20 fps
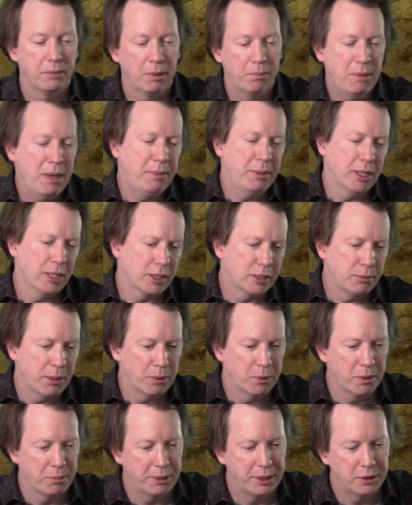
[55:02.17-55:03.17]
Maybe I'll explain
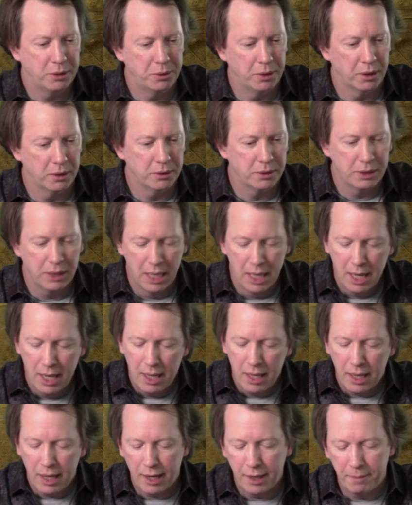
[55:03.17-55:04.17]
what it means, who knows.
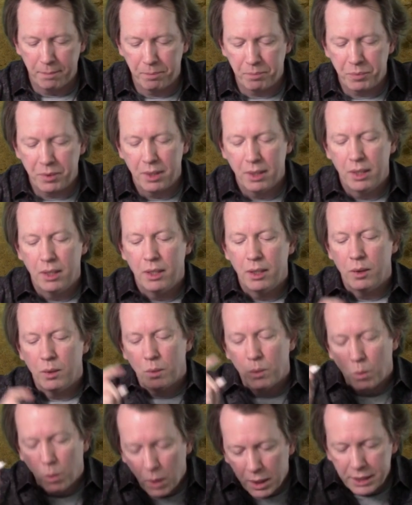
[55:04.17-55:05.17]

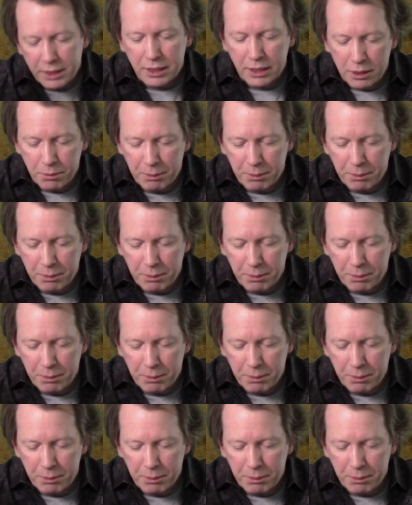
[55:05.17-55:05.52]
What does this